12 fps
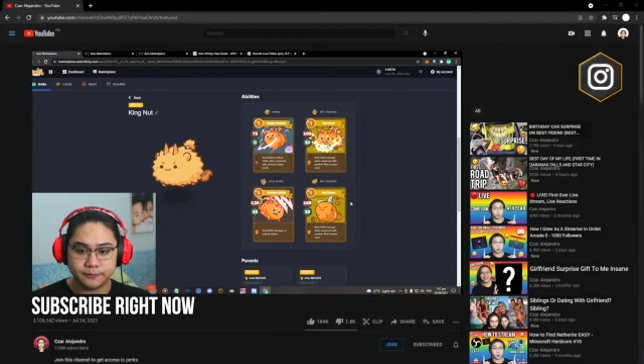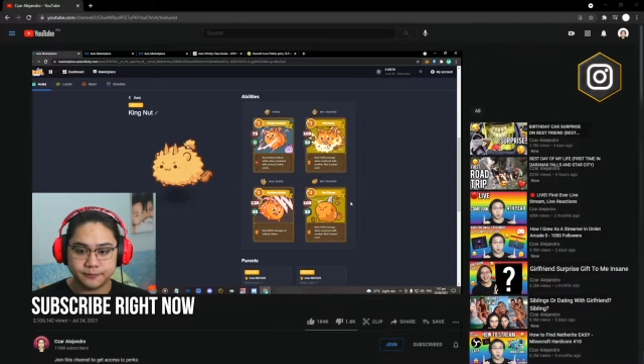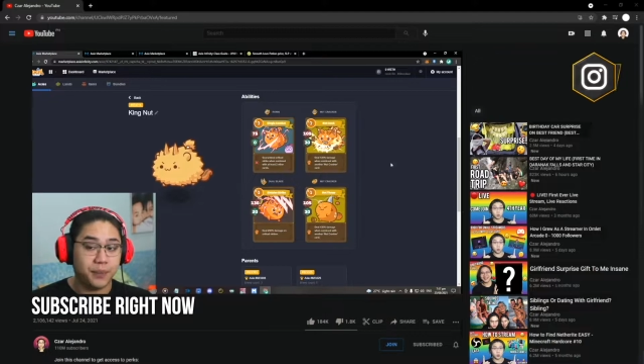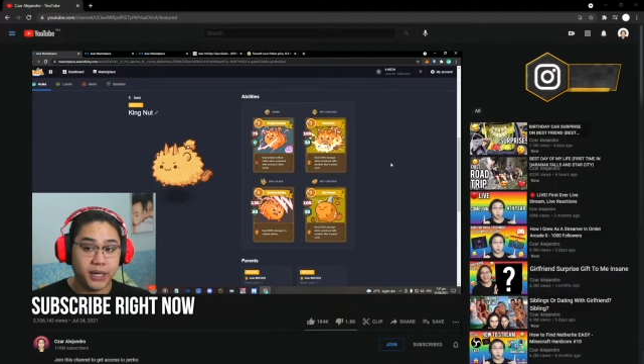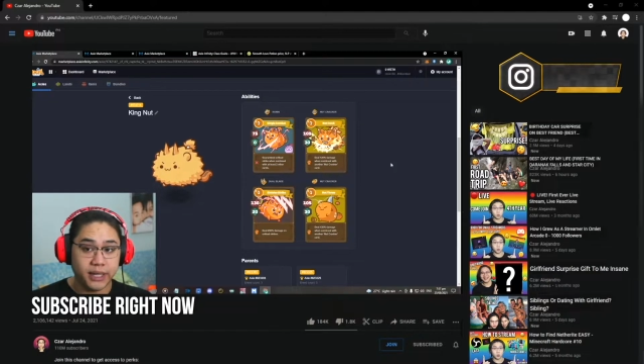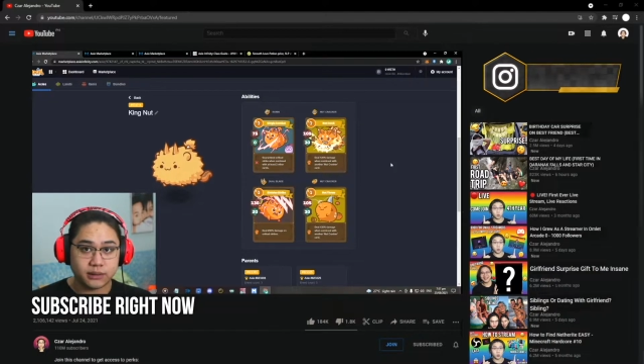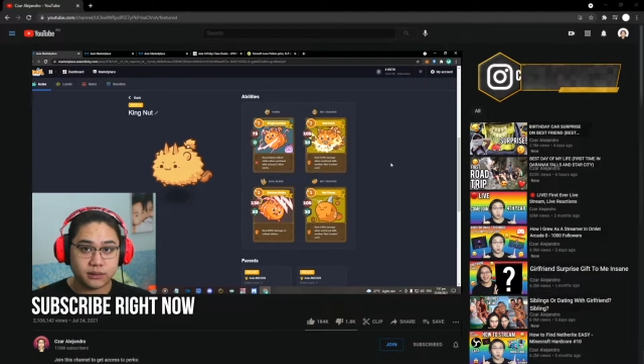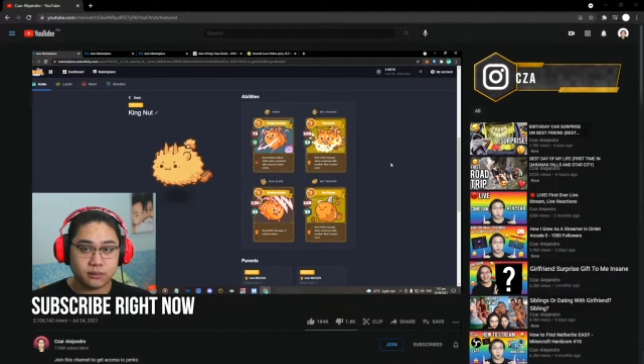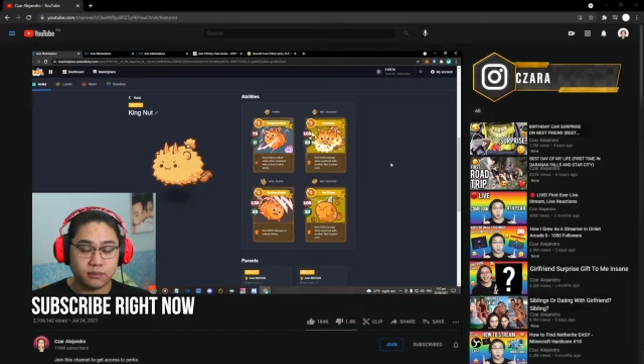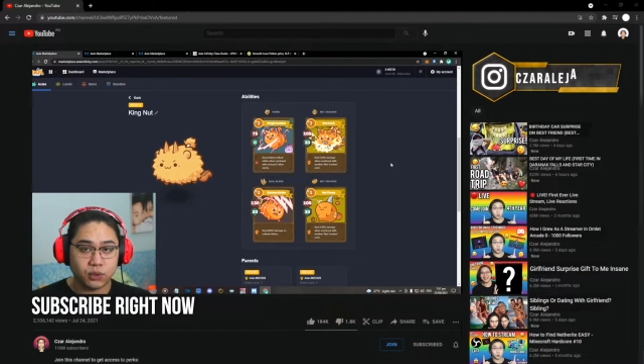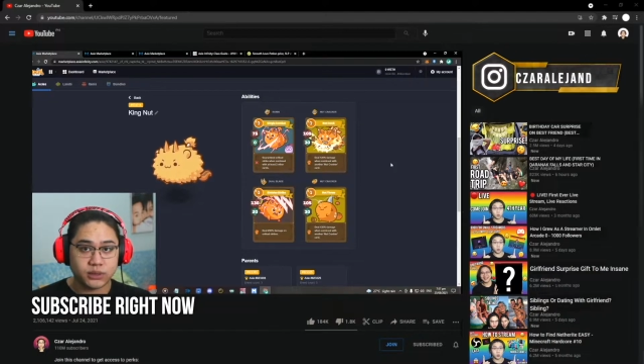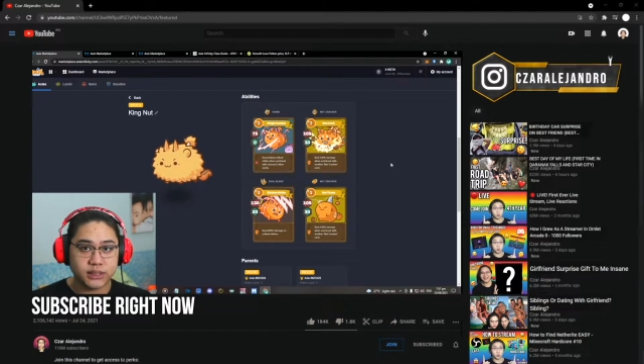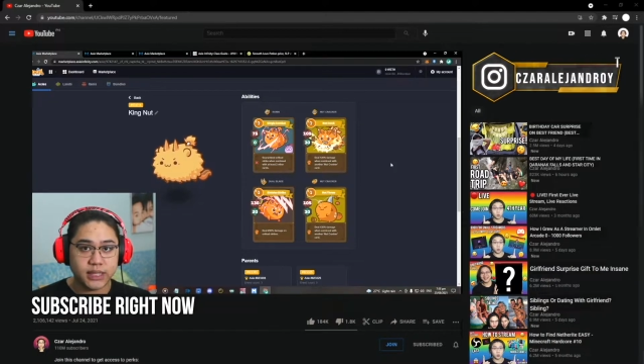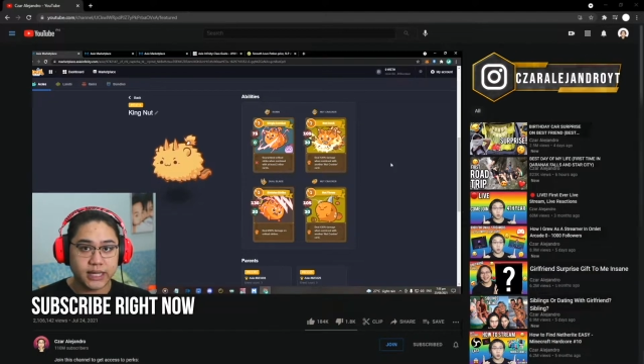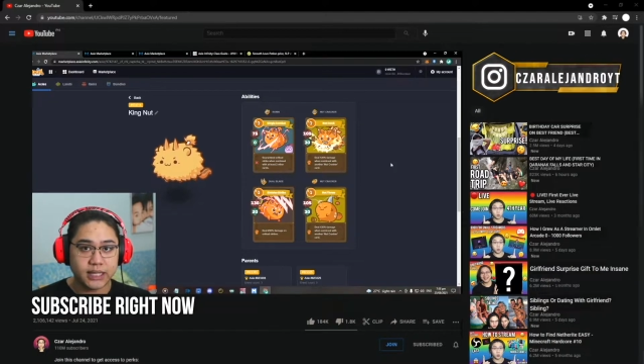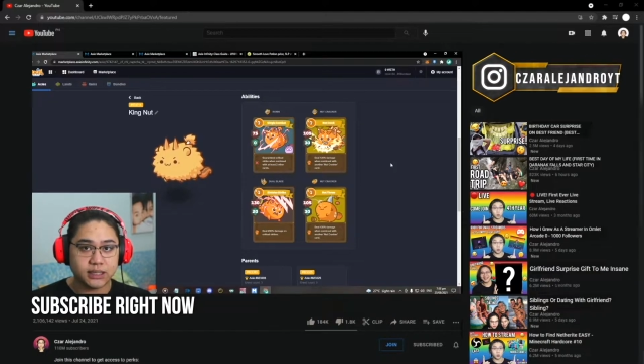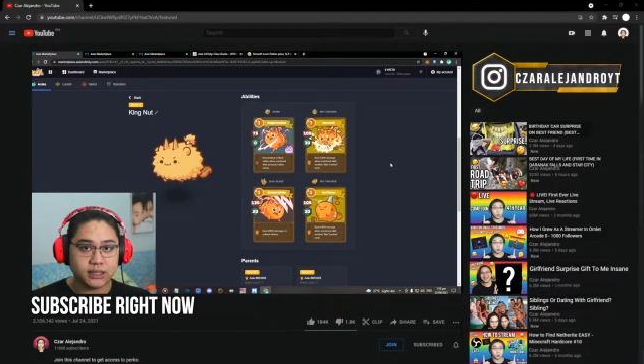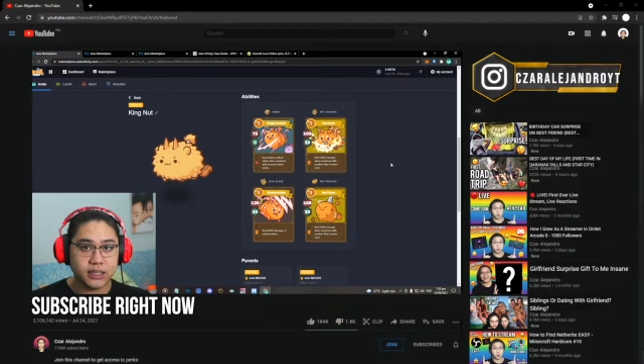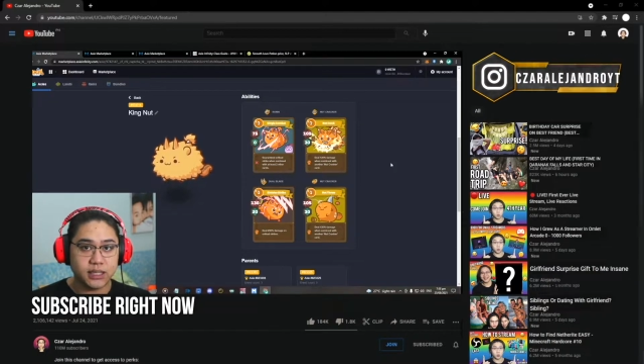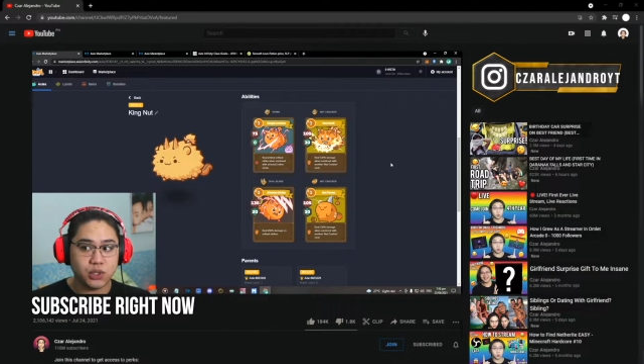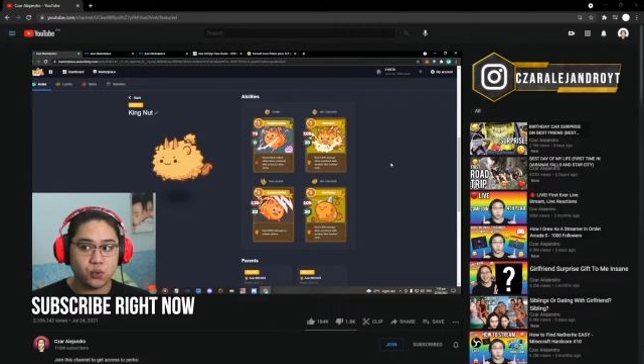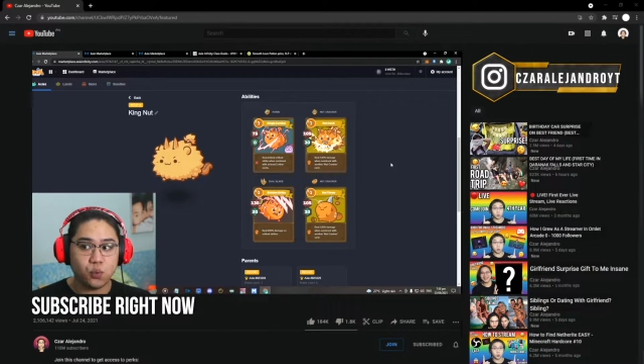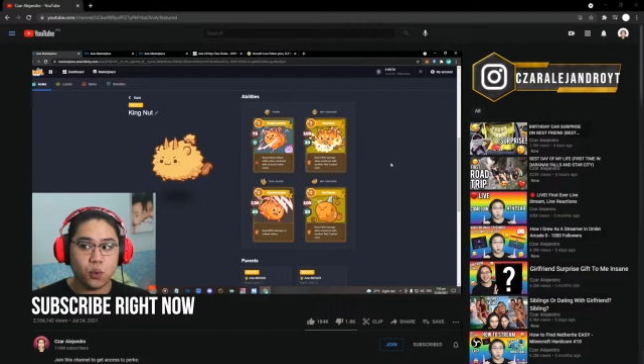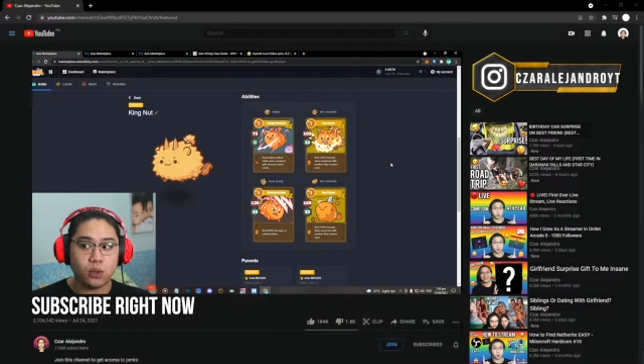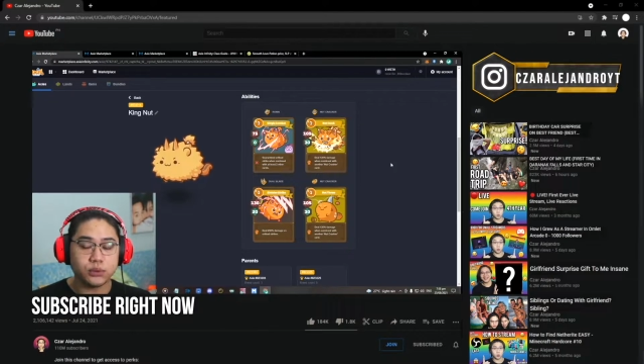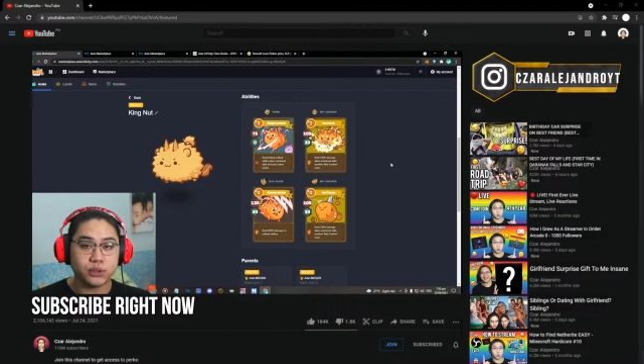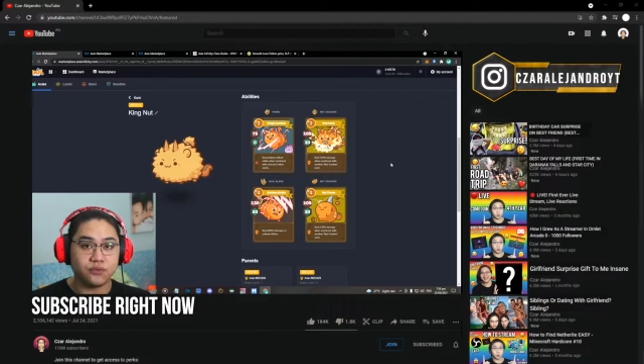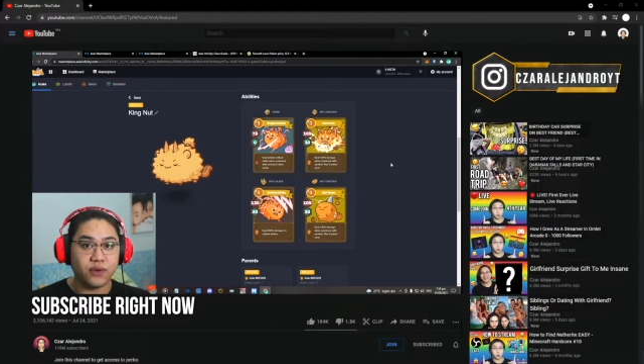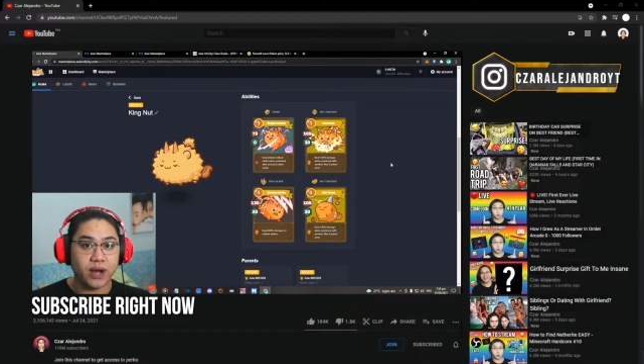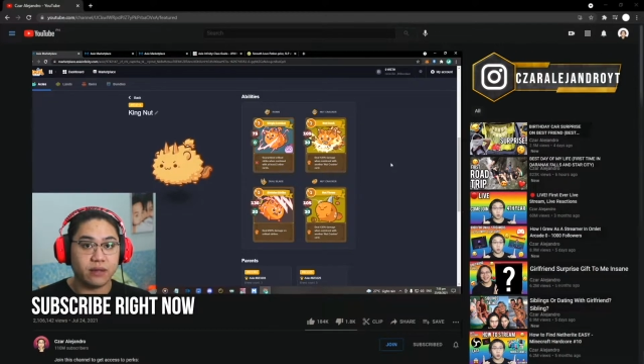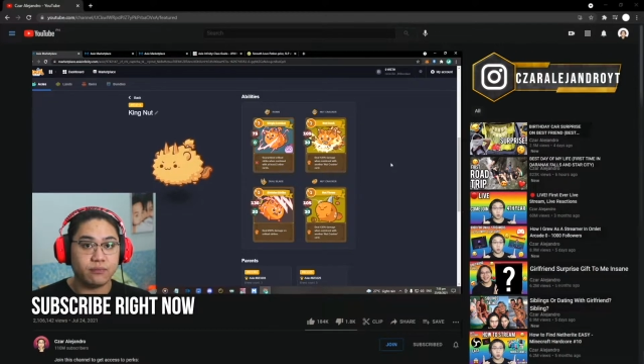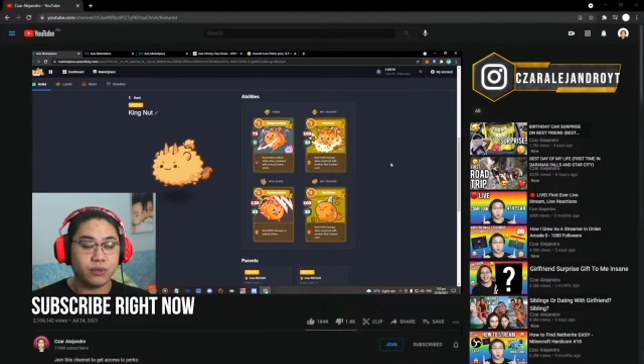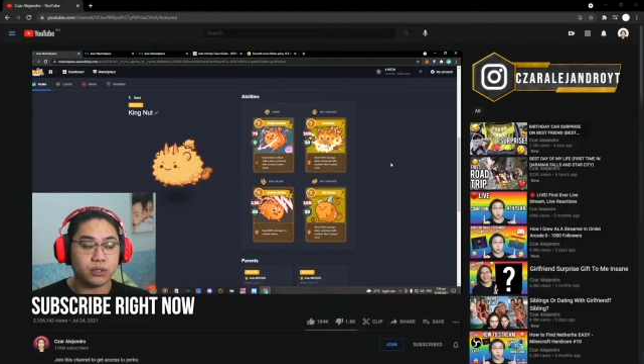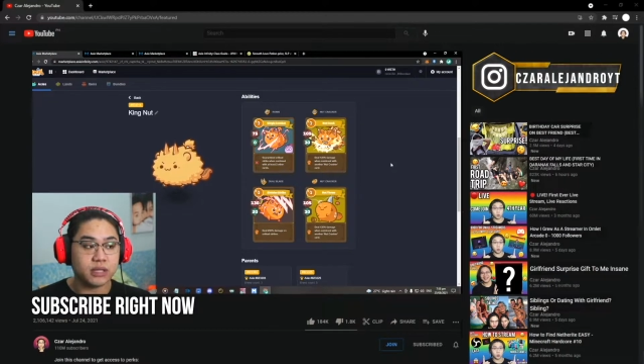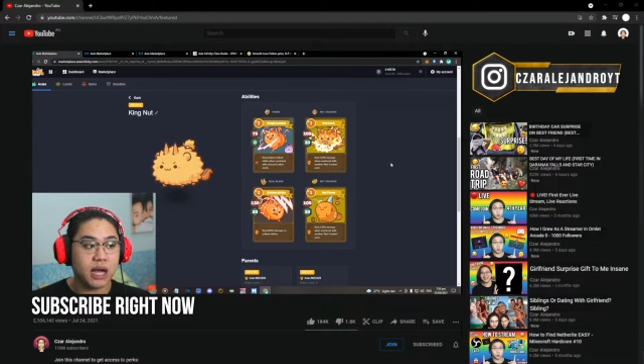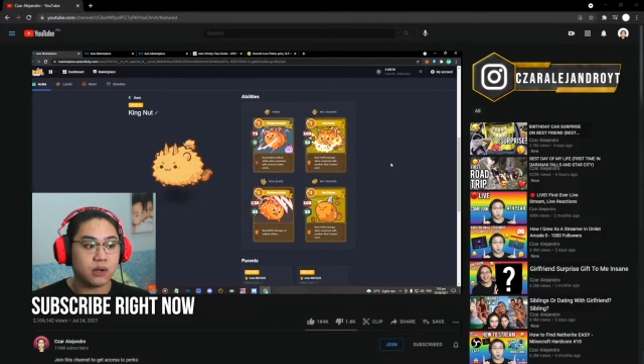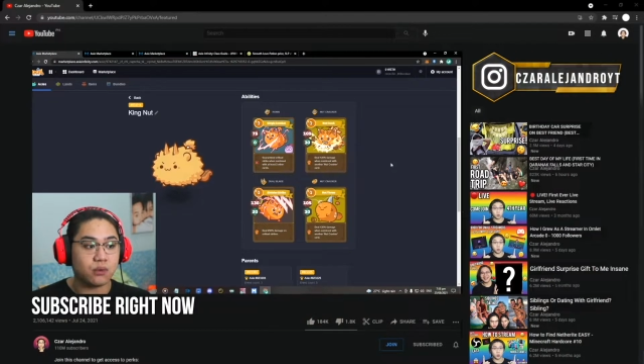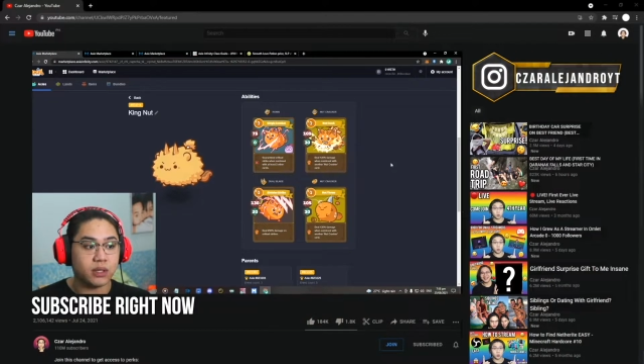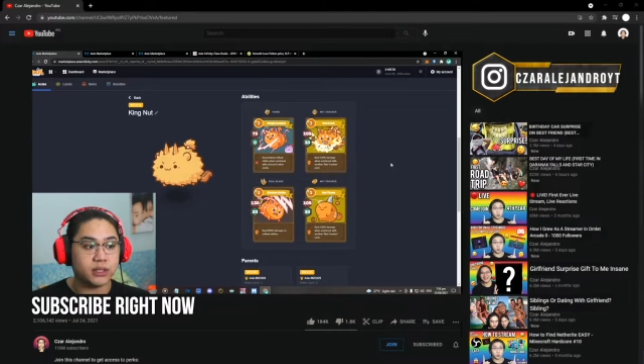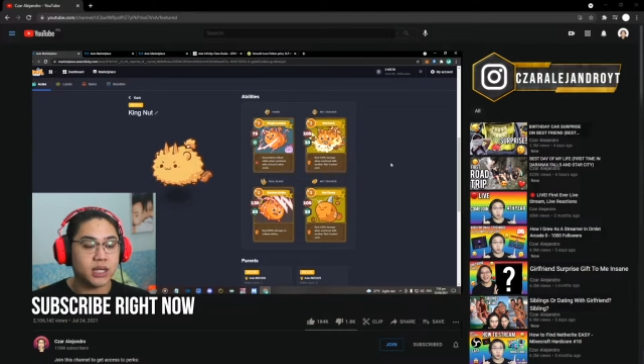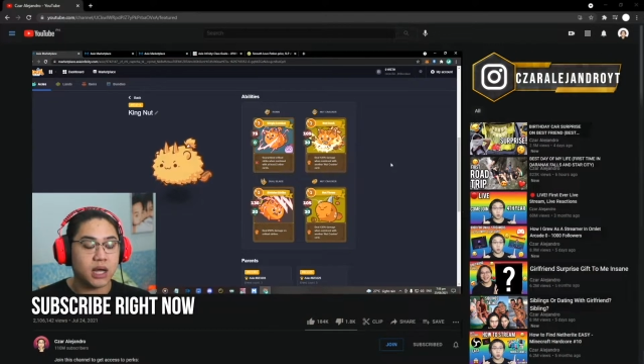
But most likely you won't survive because Aquas